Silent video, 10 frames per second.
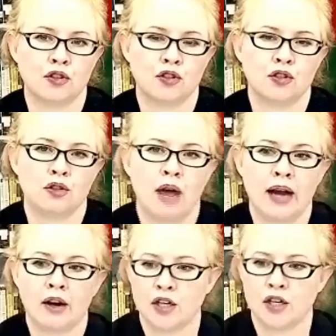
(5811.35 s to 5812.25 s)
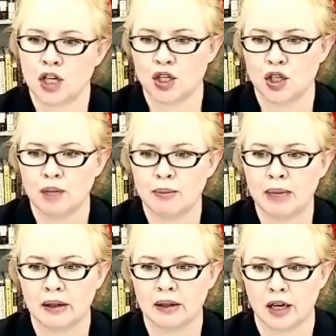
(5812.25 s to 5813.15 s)
to higher education in
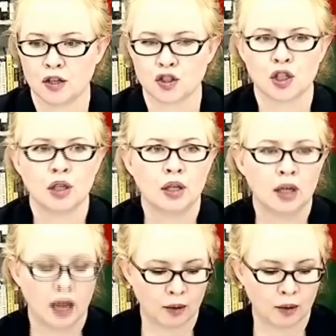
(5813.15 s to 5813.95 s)
Bangladesh.